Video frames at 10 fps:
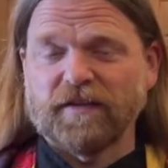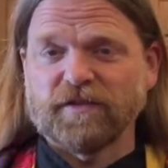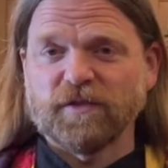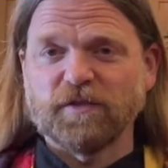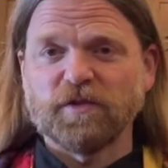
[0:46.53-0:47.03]

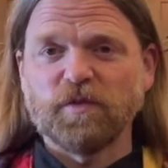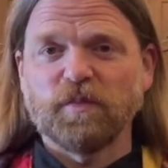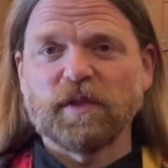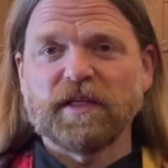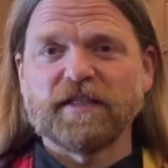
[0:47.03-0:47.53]
So do
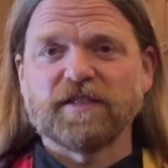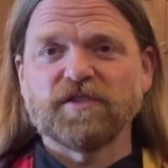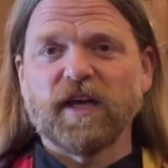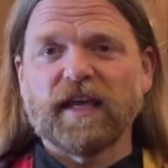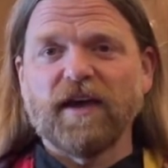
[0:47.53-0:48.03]
please
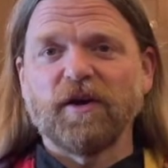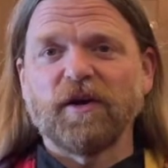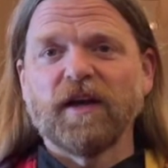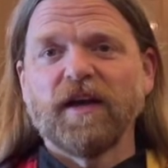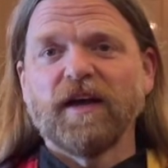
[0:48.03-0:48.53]
check out